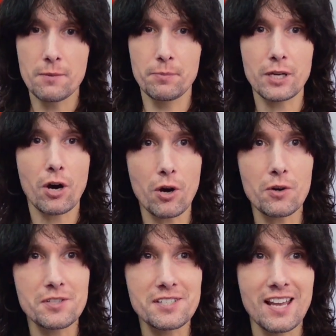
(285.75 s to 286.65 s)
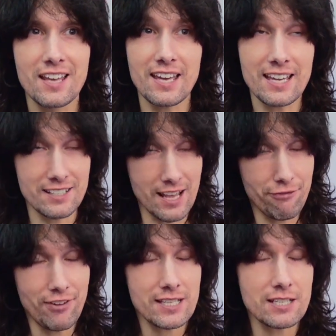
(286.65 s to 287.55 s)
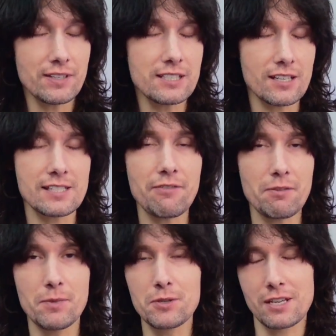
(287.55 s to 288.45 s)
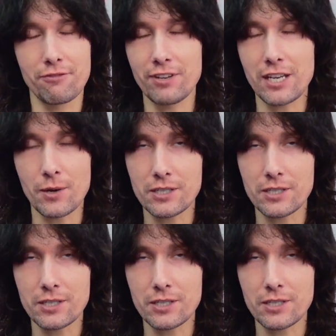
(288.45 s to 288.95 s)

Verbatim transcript: because it effectively does have a music video.